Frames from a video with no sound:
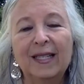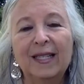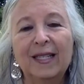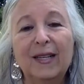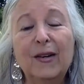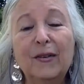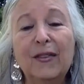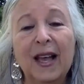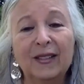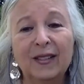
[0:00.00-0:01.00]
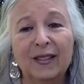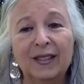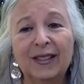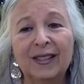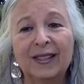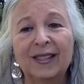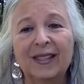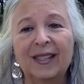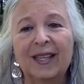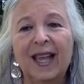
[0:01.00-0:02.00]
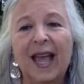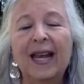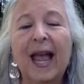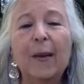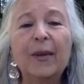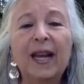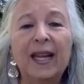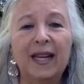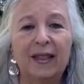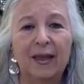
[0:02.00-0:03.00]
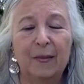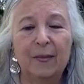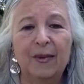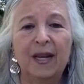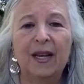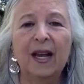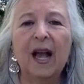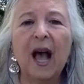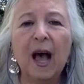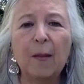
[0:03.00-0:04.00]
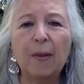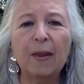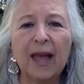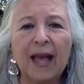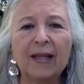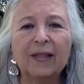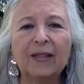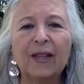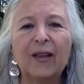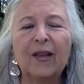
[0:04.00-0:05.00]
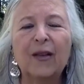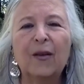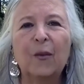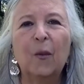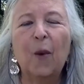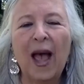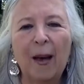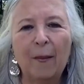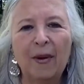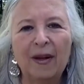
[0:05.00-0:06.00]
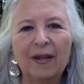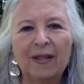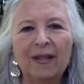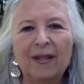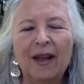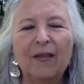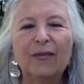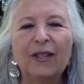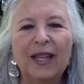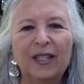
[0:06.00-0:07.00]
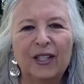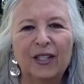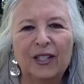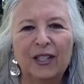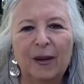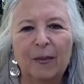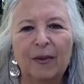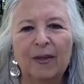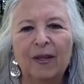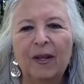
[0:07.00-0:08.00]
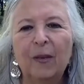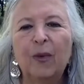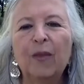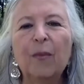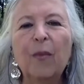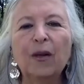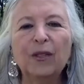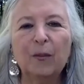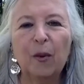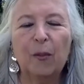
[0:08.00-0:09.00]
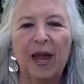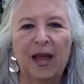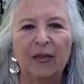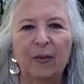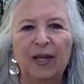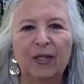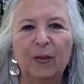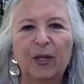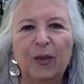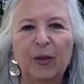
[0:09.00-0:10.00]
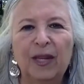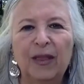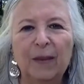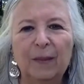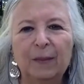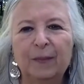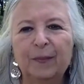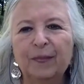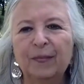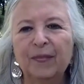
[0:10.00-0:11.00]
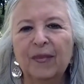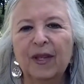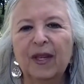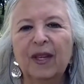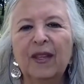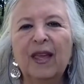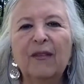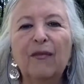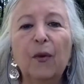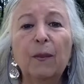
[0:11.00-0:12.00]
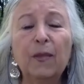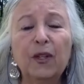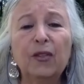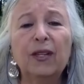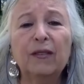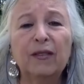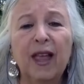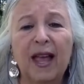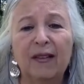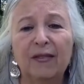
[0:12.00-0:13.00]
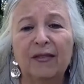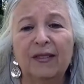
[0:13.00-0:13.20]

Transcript: new vessels and emanated them in a complex web of relationship with multiple pathways between them. They form the tree of life.